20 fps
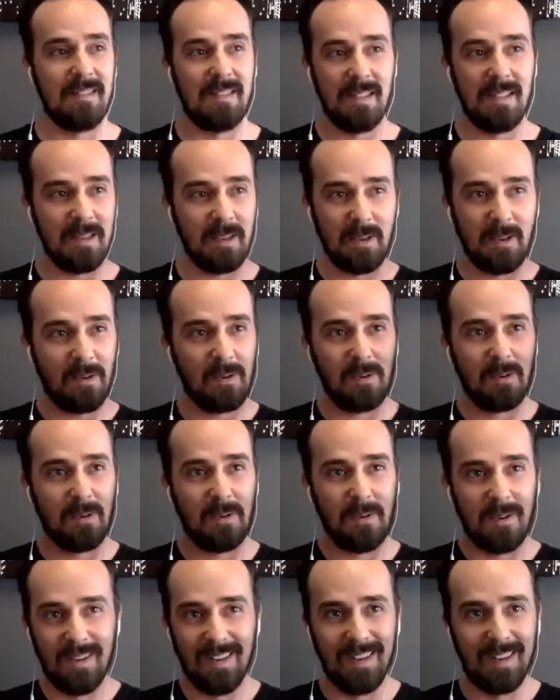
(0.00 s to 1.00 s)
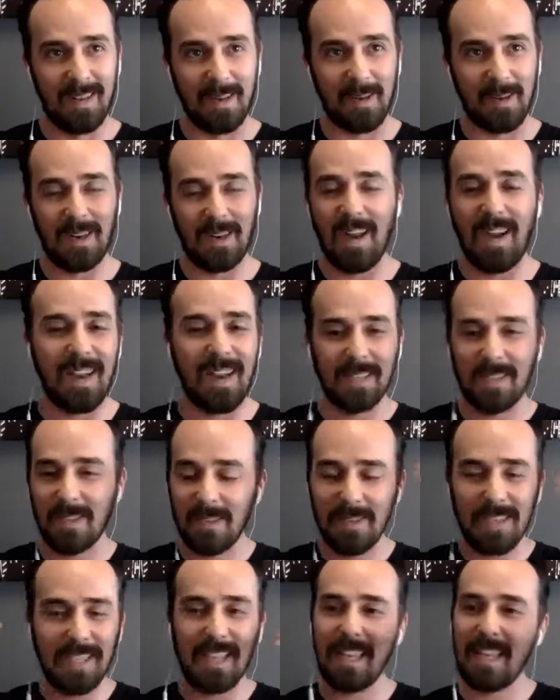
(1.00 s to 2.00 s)
your clients are
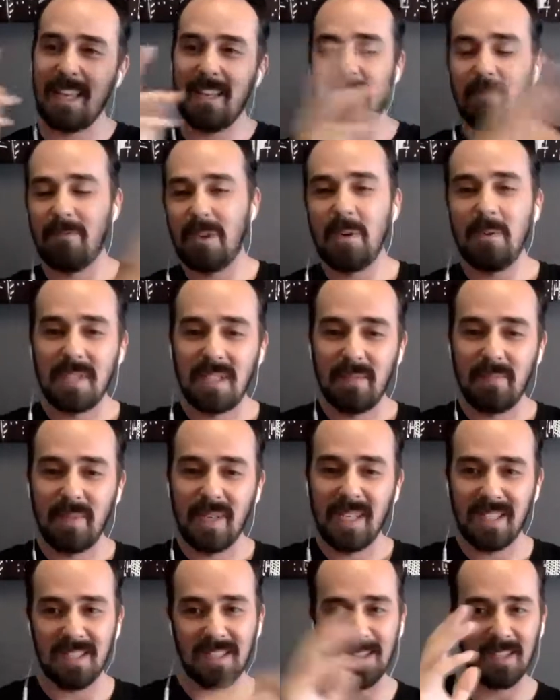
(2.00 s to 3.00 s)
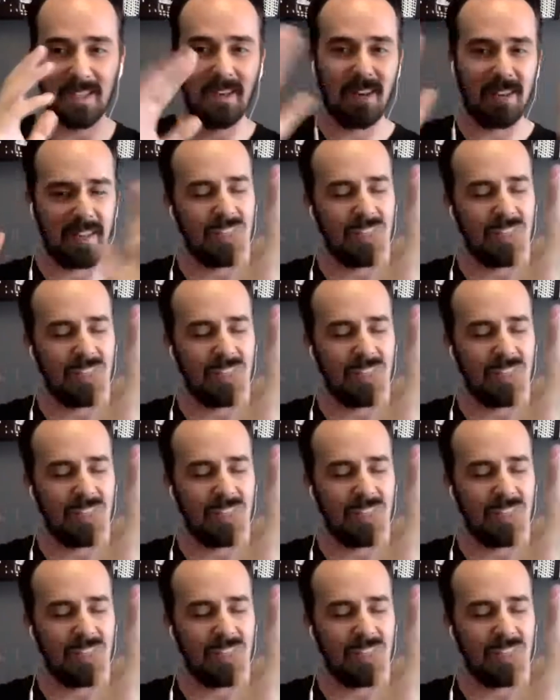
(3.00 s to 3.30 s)
only thinking of you as the business. They're not